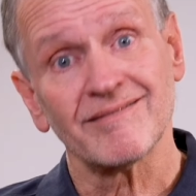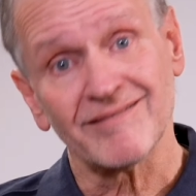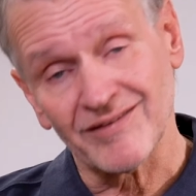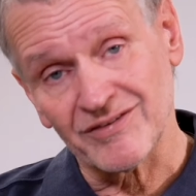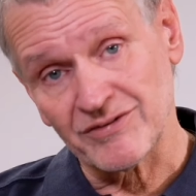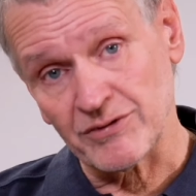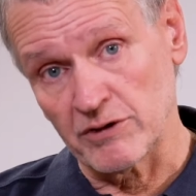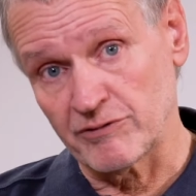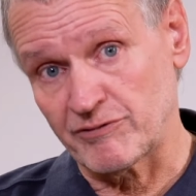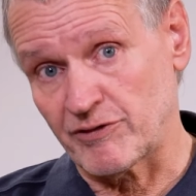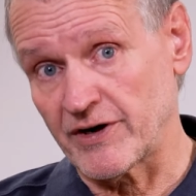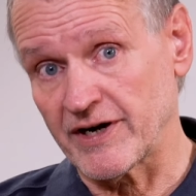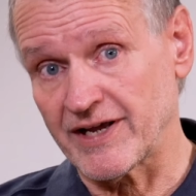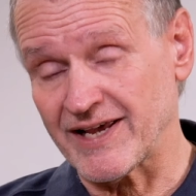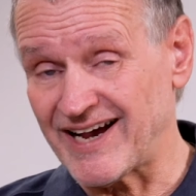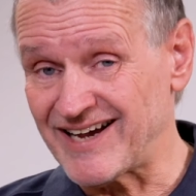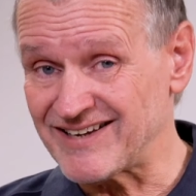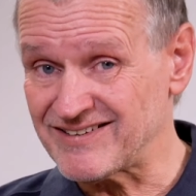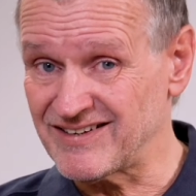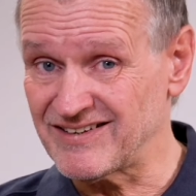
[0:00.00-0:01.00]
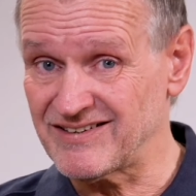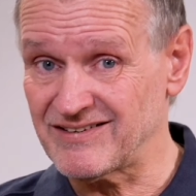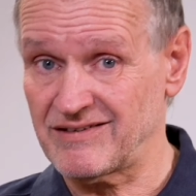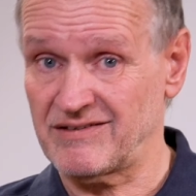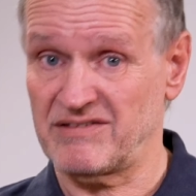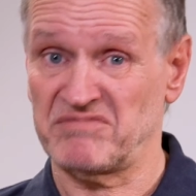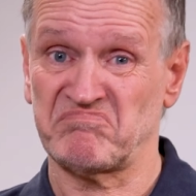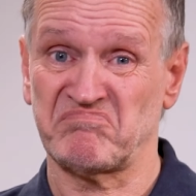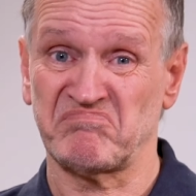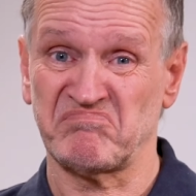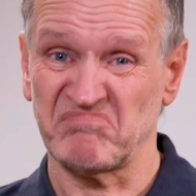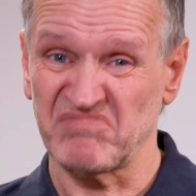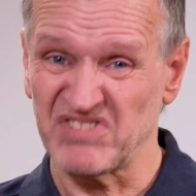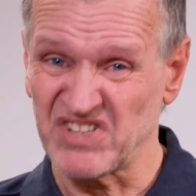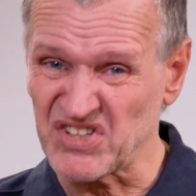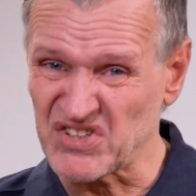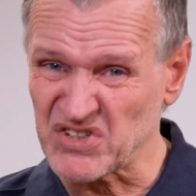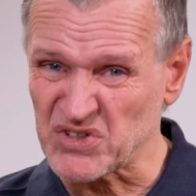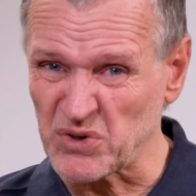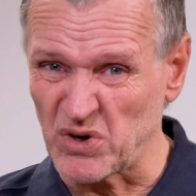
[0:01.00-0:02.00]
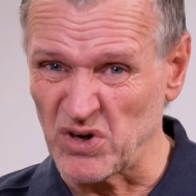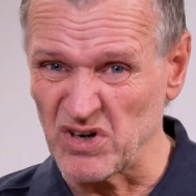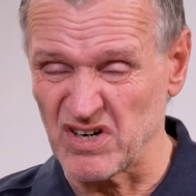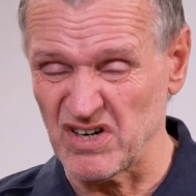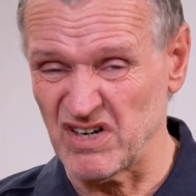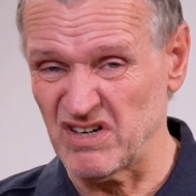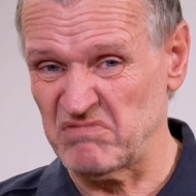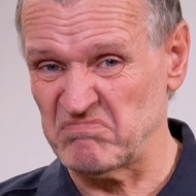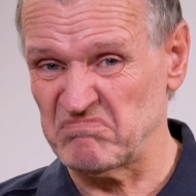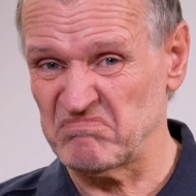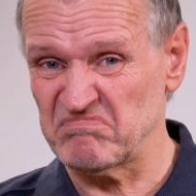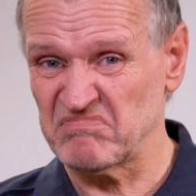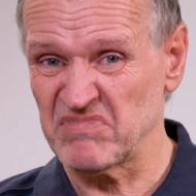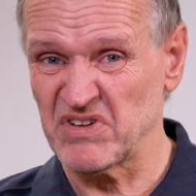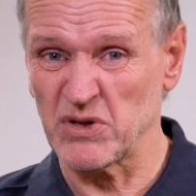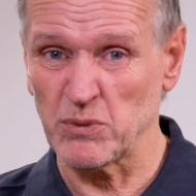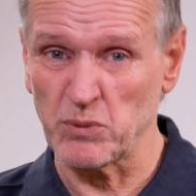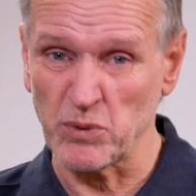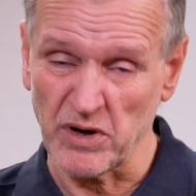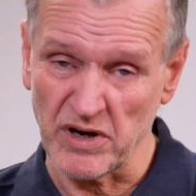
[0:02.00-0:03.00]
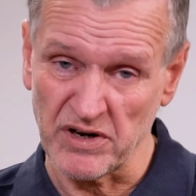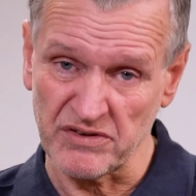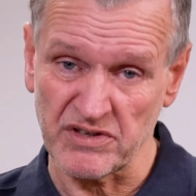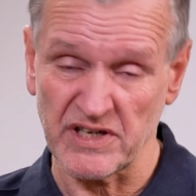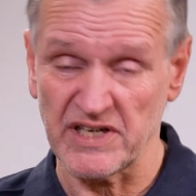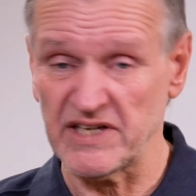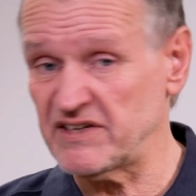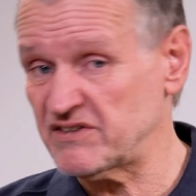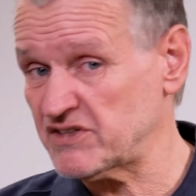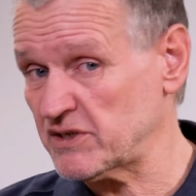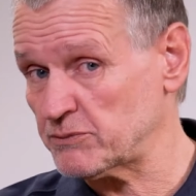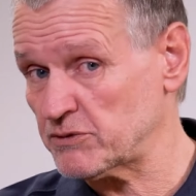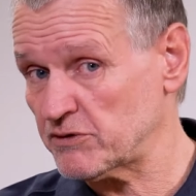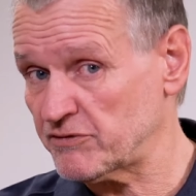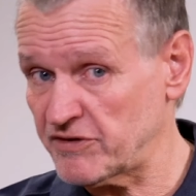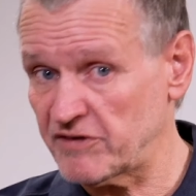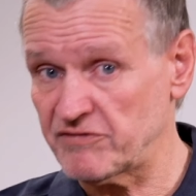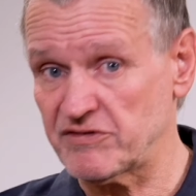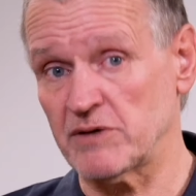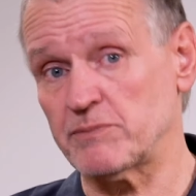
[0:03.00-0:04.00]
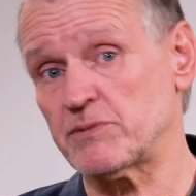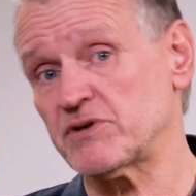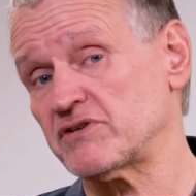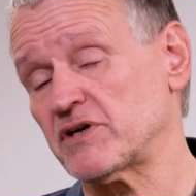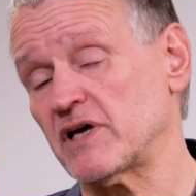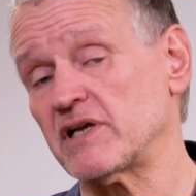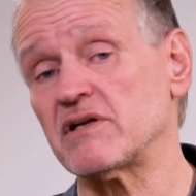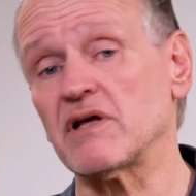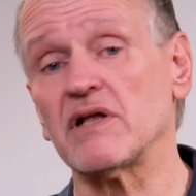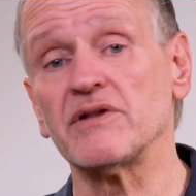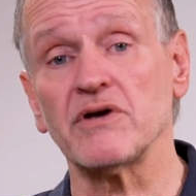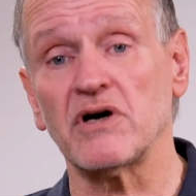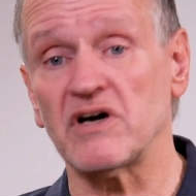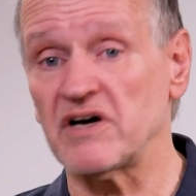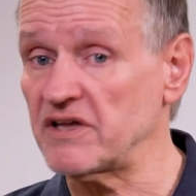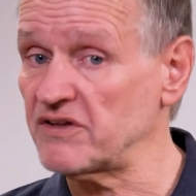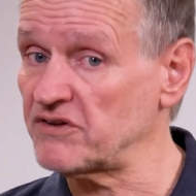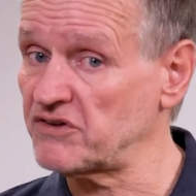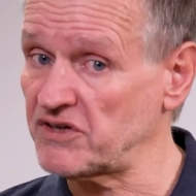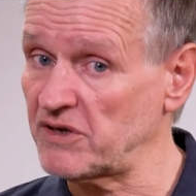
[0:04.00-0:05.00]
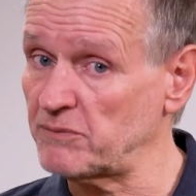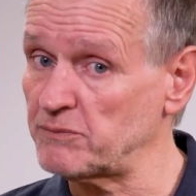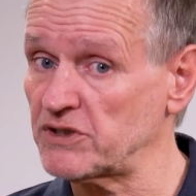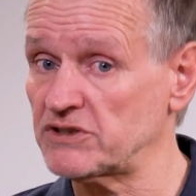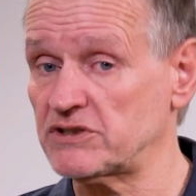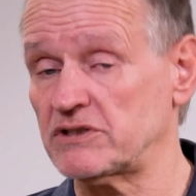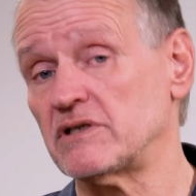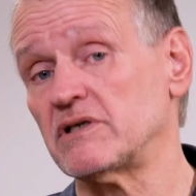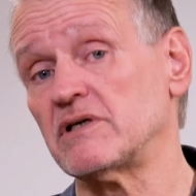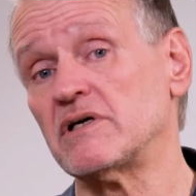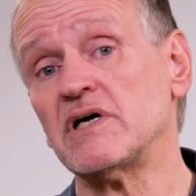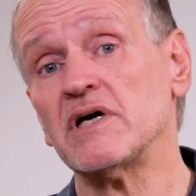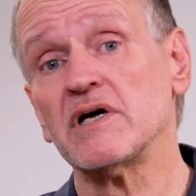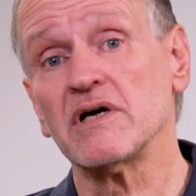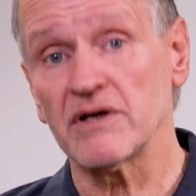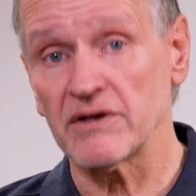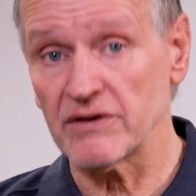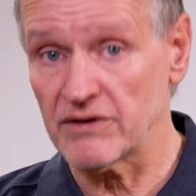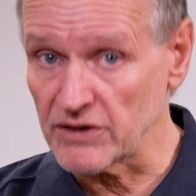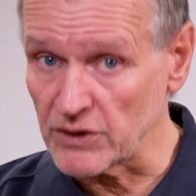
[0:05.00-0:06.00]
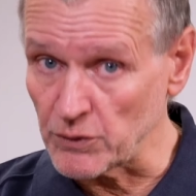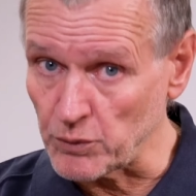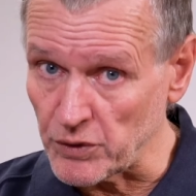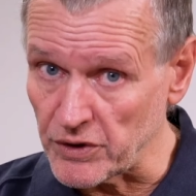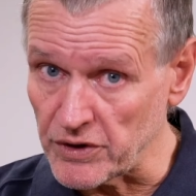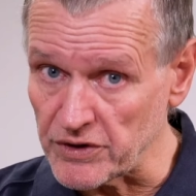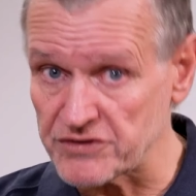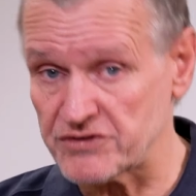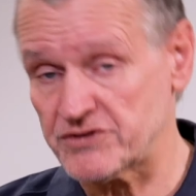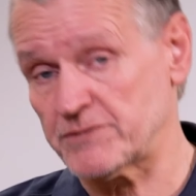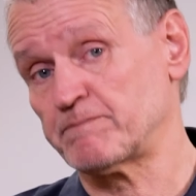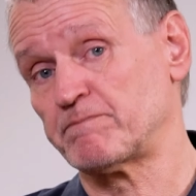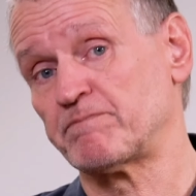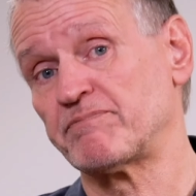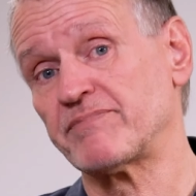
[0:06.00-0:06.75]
sulfuric acid, the stronger the worse, at least up to 50%, and the higher the temperature, the worse.